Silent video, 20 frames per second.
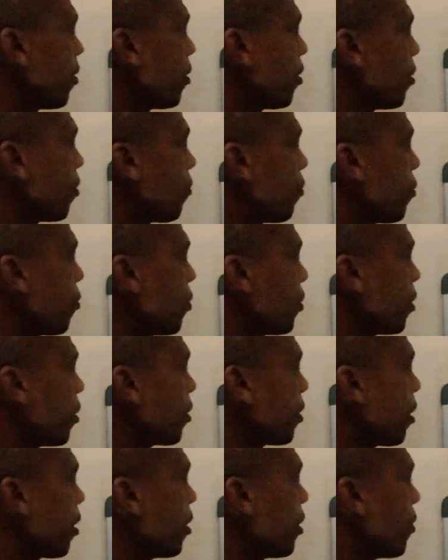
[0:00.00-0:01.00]
It flows
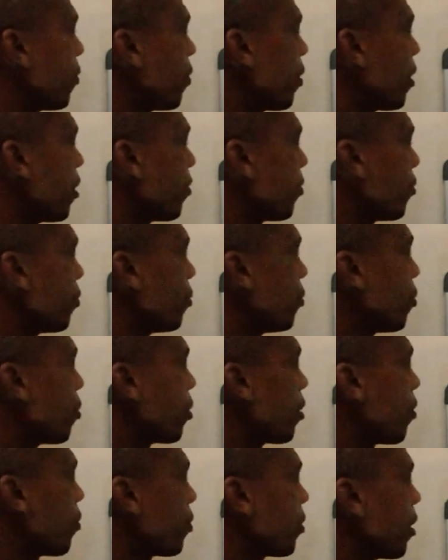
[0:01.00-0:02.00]
inside the wire,
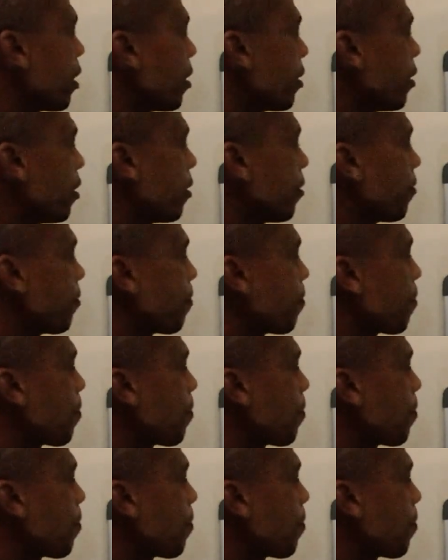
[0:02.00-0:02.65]
not outside. Ne?